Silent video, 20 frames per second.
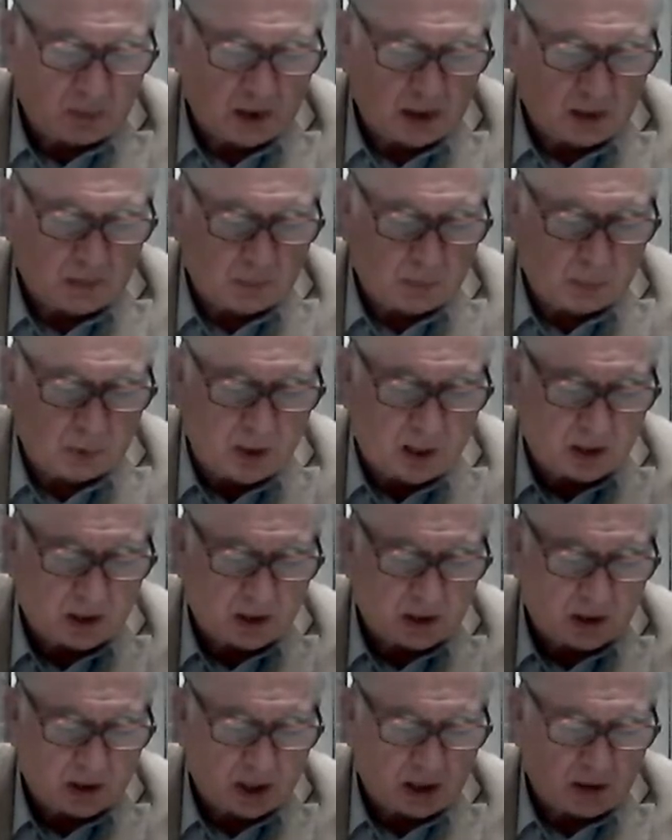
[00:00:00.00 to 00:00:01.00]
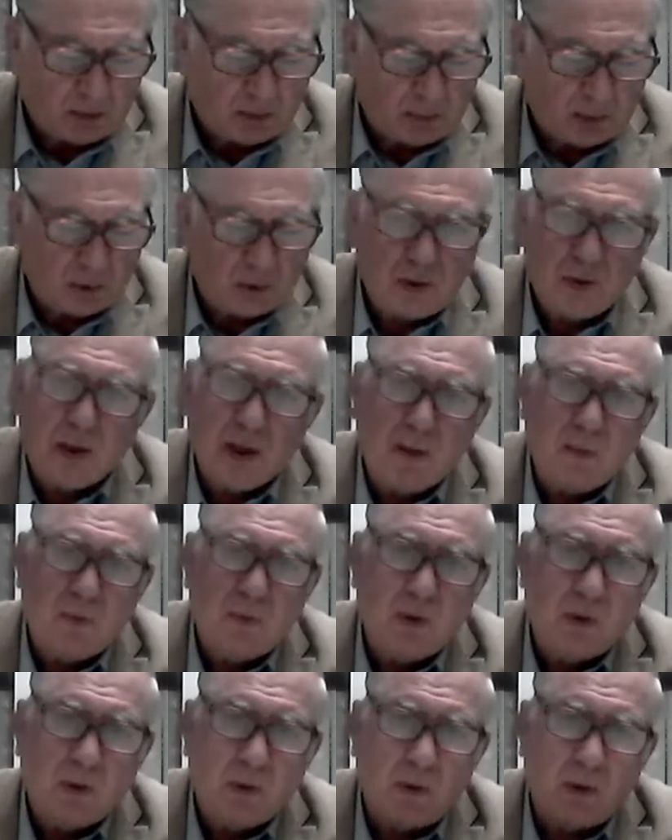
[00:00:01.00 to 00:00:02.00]
make bricks and burn them
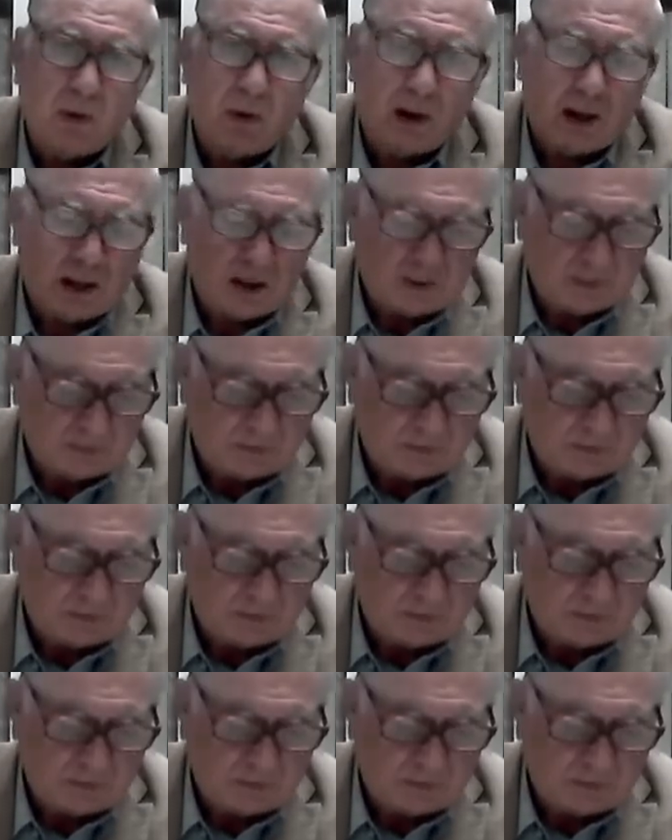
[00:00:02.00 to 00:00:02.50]
thoroughly."